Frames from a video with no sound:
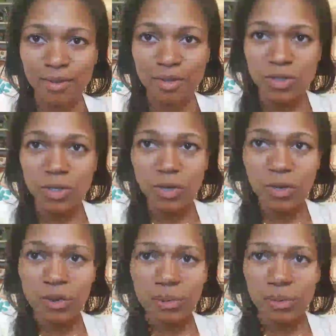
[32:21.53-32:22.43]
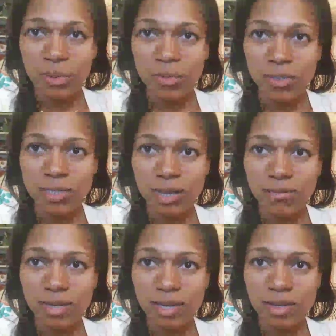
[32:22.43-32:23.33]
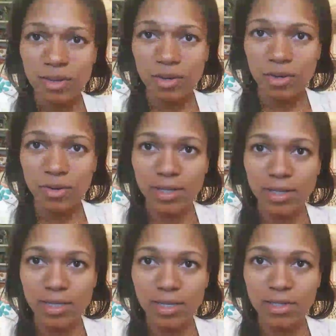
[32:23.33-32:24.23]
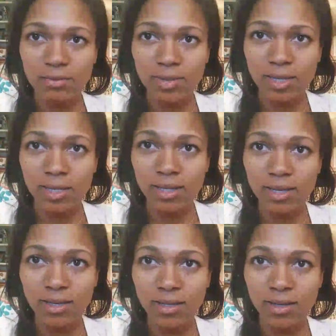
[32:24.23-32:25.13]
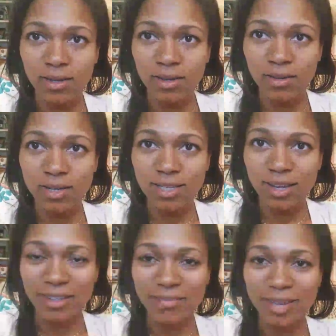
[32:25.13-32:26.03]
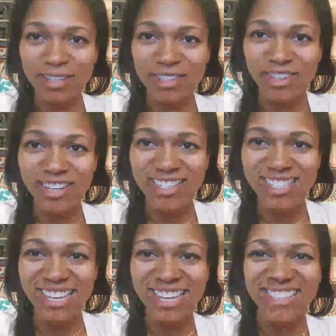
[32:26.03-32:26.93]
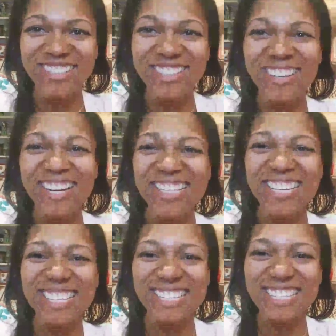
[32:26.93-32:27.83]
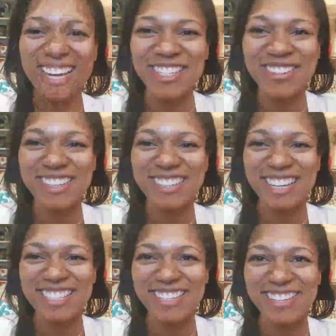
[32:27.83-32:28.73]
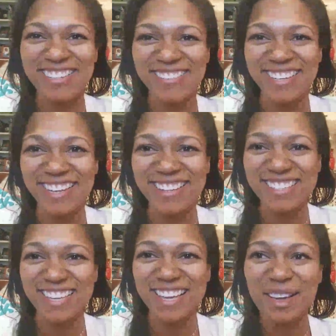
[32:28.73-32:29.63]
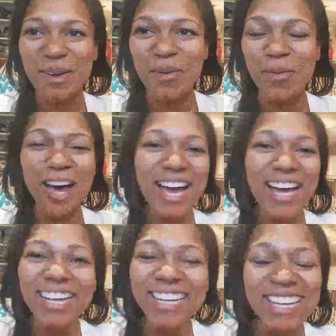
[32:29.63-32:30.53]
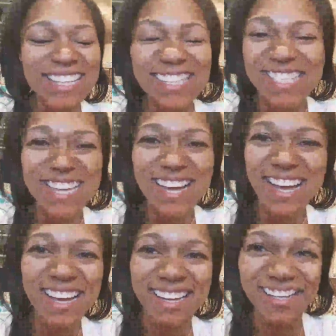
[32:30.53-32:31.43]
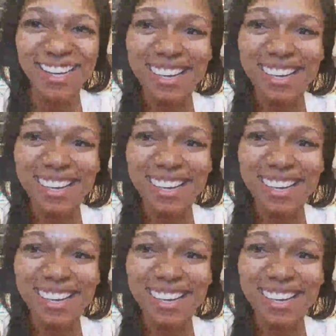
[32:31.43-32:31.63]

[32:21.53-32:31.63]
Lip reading: So, does that mean you're going to teach me or as how to make drinks and design for your next YouTube videos? Wine and design.